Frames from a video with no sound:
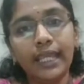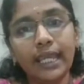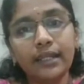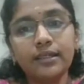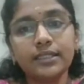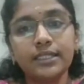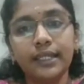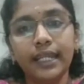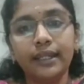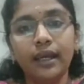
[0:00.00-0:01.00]
the errors in
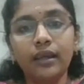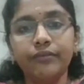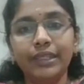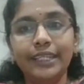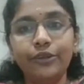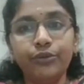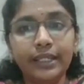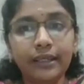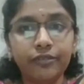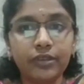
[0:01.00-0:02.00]
the data. We need to
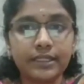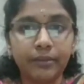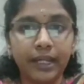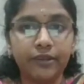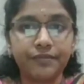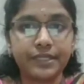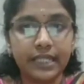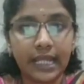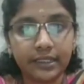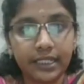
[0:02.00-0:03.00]
detect for some kind of
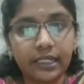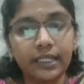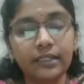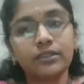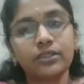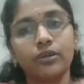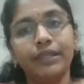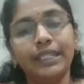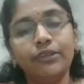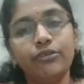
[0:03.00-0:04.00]
syntactical errors, or
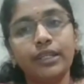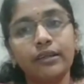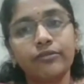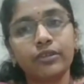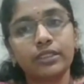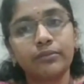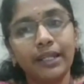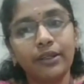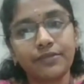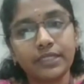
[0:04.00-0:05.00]
we need to detect for some
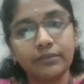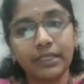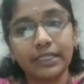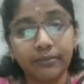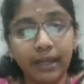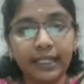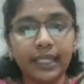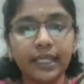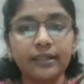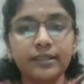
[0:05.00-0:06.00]
kind of
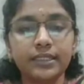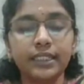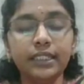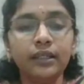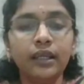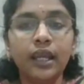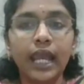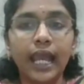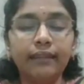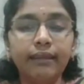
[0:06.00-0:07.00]
semantic errors in it.
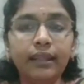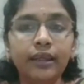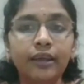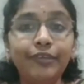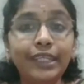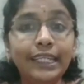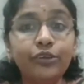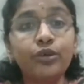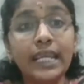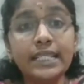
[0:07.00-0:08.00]
And then we need
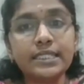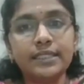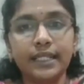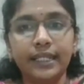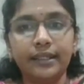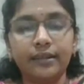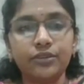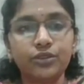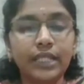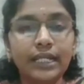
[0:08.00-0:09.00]
to cleanse the data.
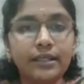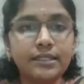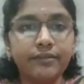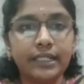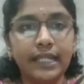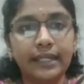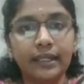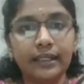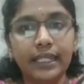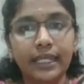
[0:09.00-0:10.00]
So that is our
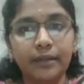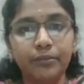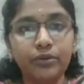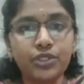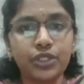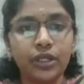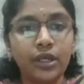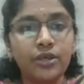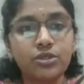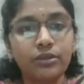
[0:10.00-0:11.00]
data cleaning approach.
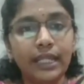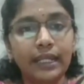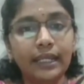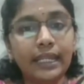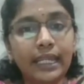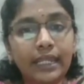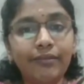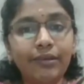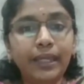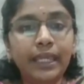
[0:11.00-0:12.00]
So that
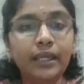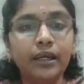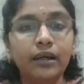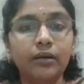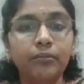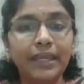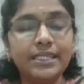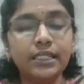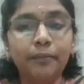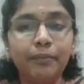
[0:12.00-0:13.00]
cleaning will be
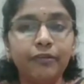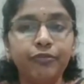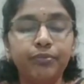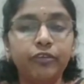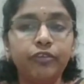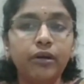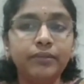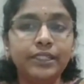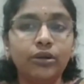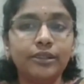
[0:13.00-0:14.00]
majorly
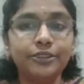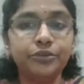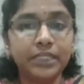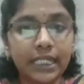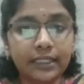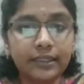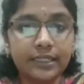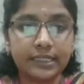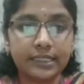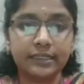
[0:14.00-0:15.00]
performed in order to detect
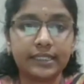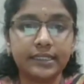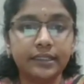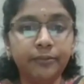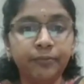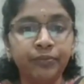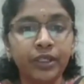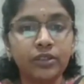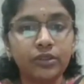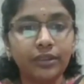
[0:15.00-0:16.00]
the syntax error.
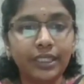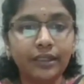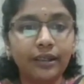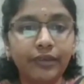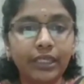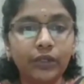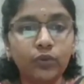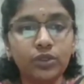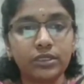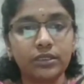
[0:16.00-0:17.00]
So here we
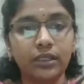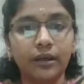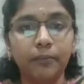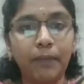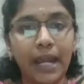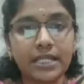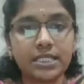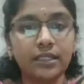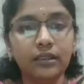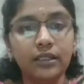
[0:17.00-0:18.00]
use
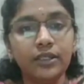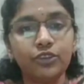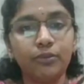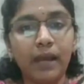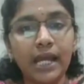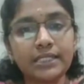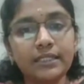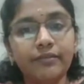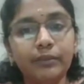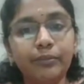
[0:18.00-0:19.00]
parser. So
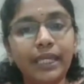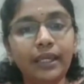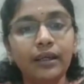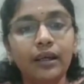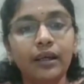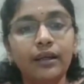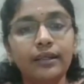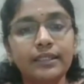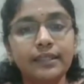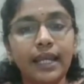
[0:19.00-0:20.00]
parser will be
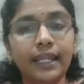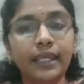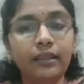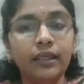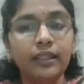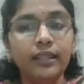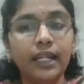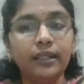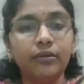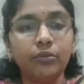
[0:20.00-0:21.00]
deciding
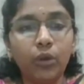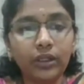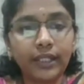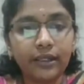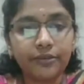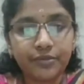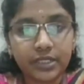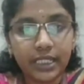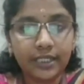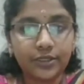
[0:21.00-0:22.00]
that what kind of
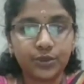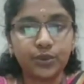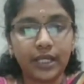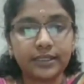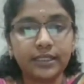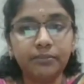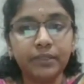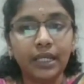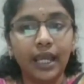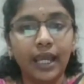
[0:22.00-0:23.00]
string it should
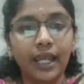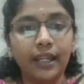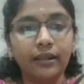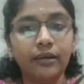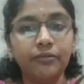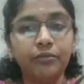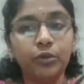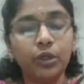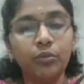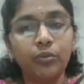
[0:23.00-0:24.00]
accept, and
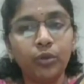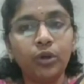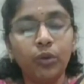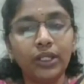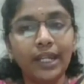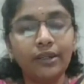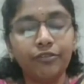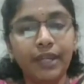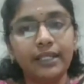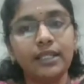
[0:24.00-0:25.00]
what kind
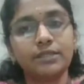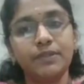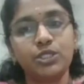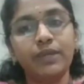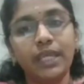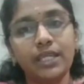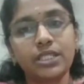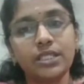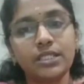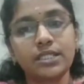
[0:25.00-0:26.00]
of data
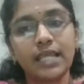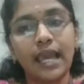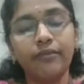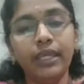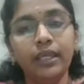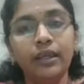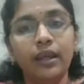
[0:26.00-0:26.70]
specification is this having,